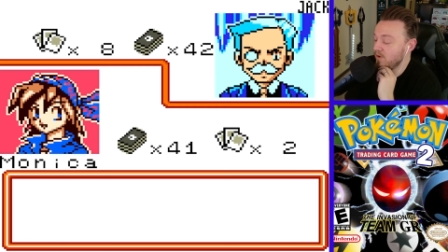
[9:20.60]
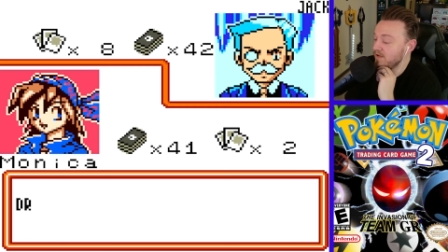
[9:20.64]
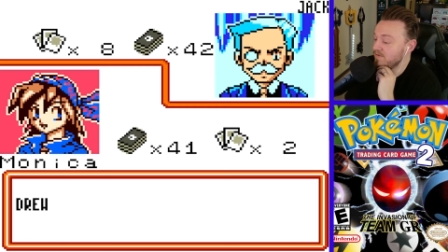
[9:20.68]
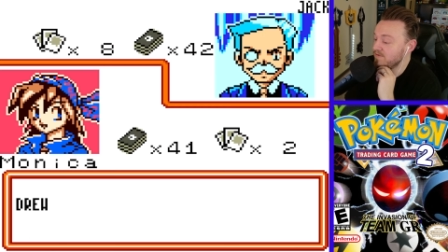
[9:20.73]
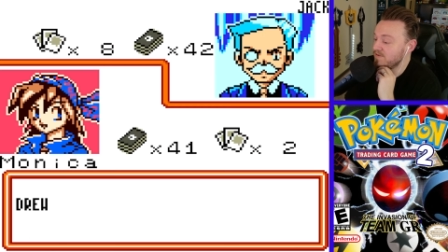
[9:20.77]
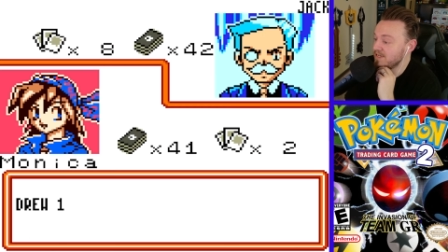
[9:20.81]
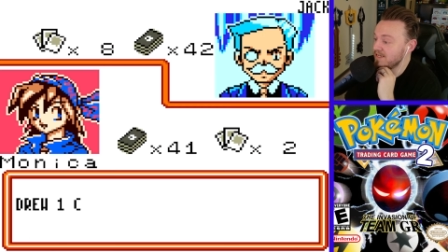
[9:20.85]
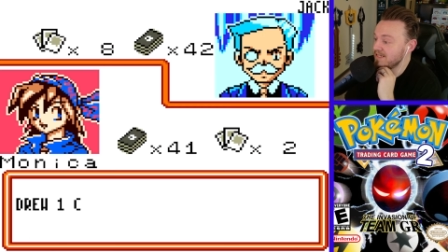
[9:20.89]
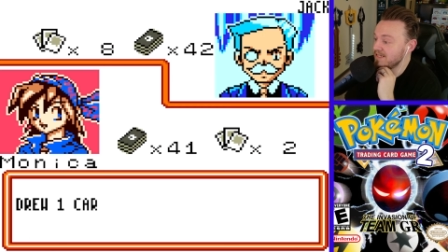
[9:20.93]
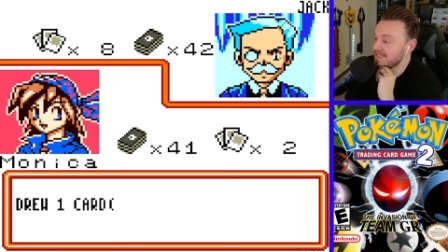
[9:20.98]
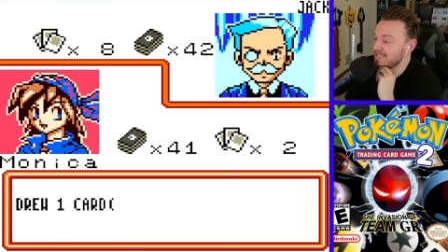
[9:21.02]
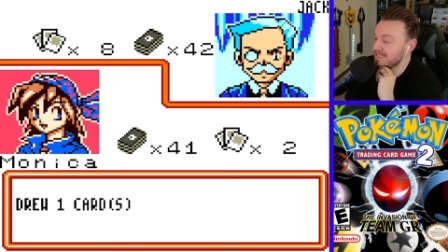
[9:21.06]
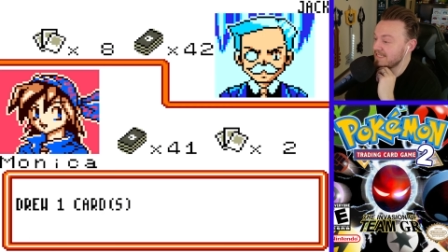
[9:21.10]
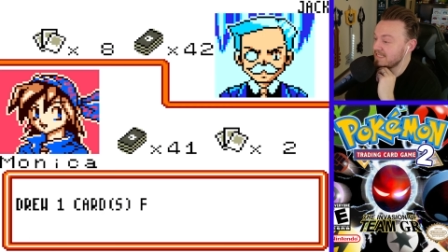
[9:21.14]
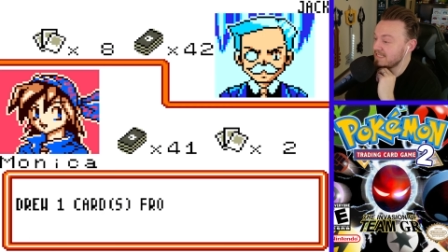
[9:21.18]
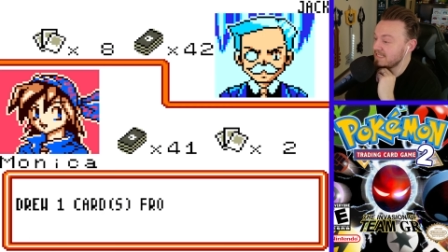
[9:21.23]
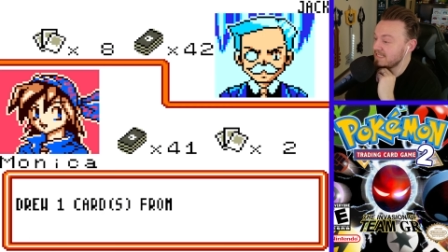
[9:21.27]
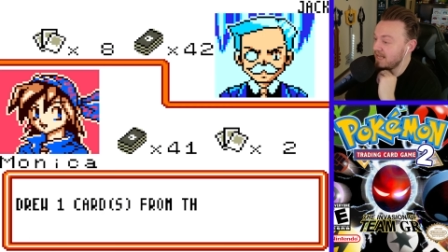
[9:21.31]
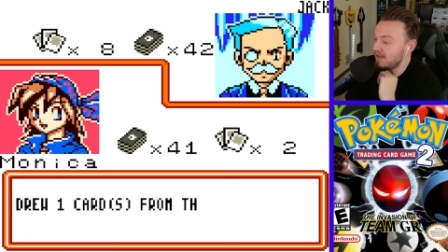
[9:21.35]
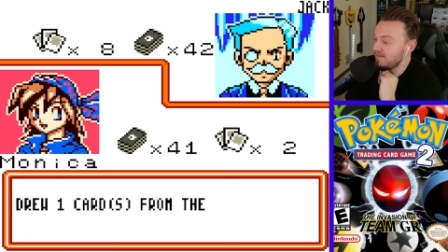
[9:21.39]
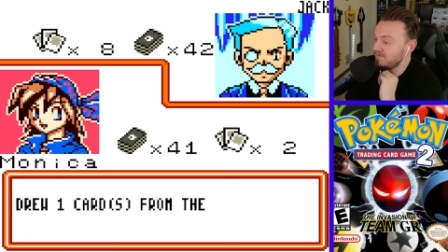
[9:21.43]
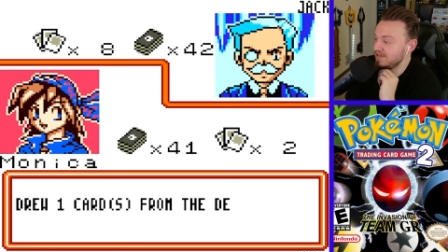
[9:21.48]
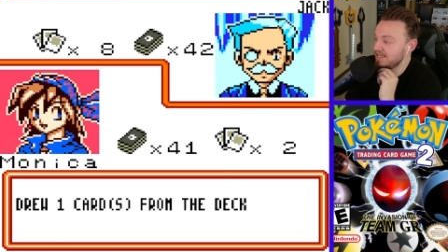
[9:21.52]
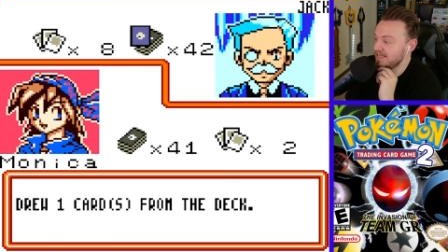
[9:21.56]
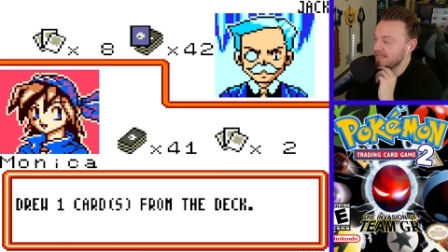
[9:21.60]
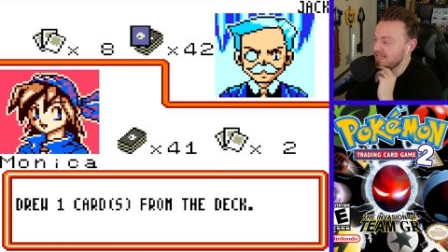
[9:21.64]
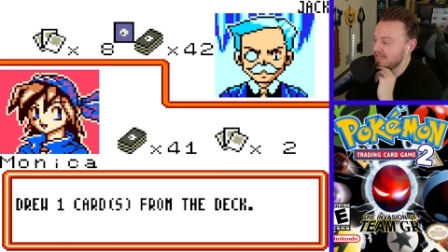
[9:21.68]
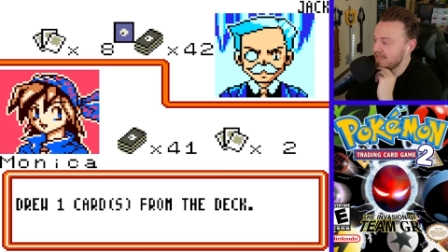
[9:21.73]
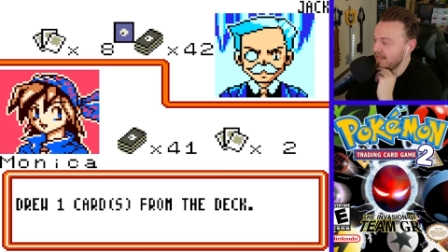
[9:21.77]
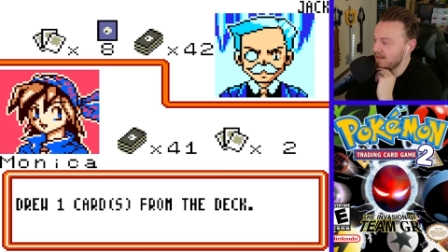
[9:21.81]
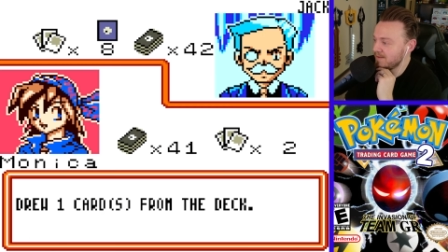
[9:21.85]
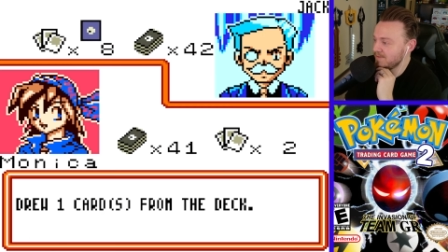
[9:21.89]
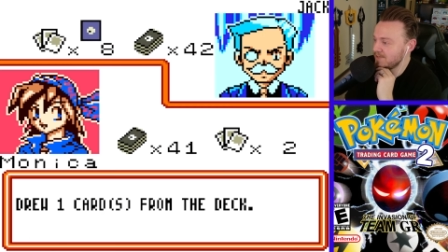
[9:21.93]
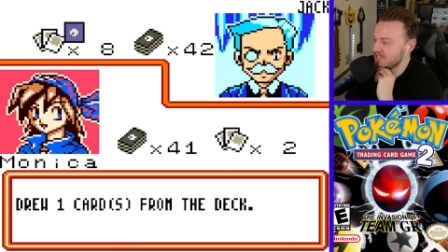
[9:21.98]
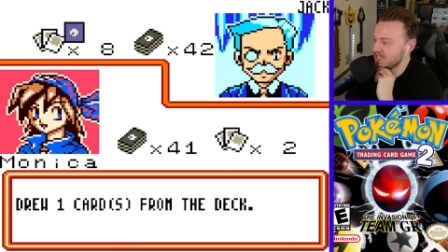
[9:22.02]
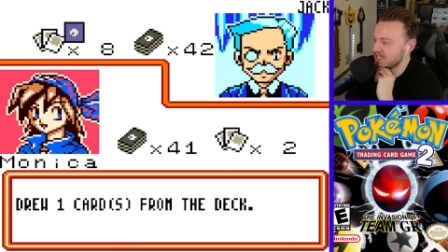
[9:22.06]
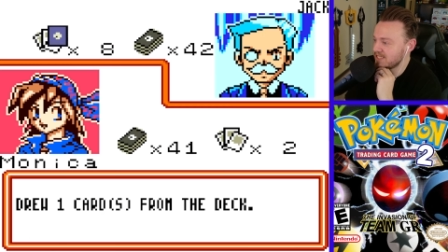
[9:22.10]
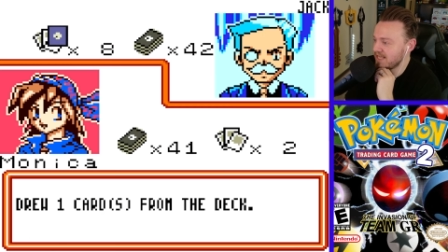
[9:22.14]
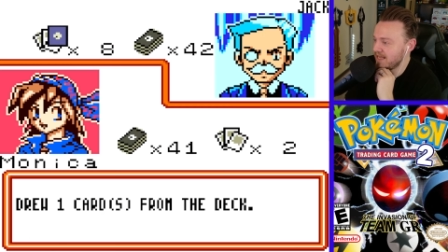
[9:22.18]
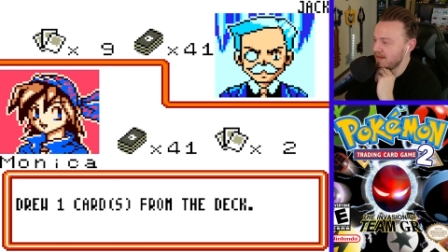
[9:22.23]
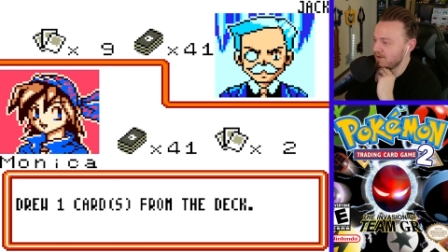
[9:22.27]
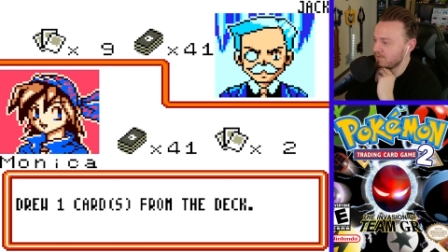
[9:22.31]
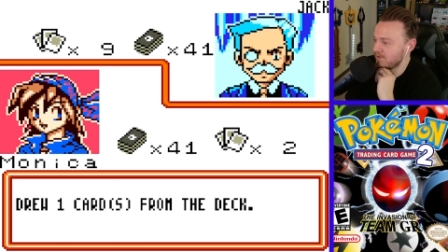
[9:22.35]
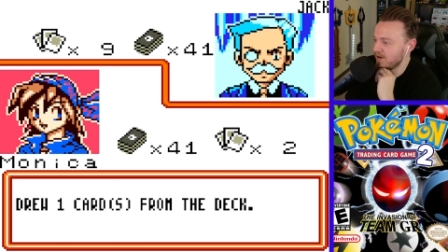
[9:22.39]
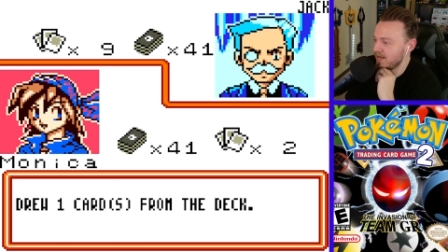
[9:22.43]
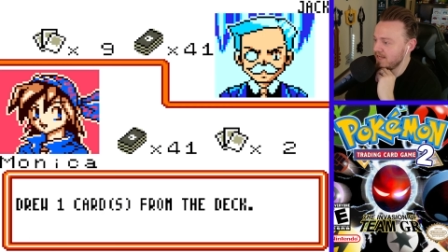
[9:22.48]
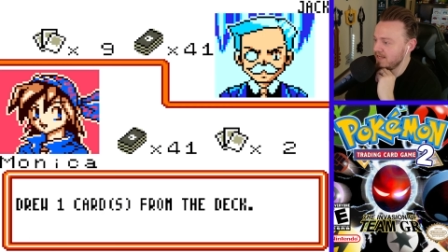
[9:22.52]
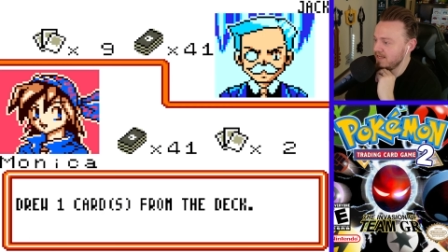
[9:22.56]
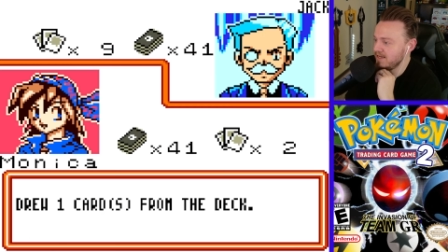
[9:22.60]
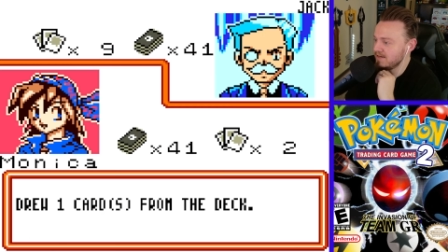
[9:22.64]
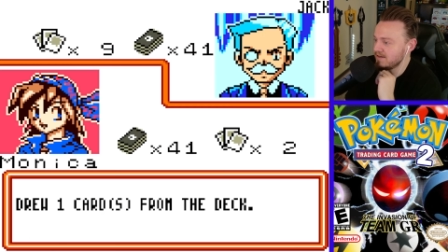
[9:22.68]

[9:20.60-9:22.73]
done 70 damage. Is that right?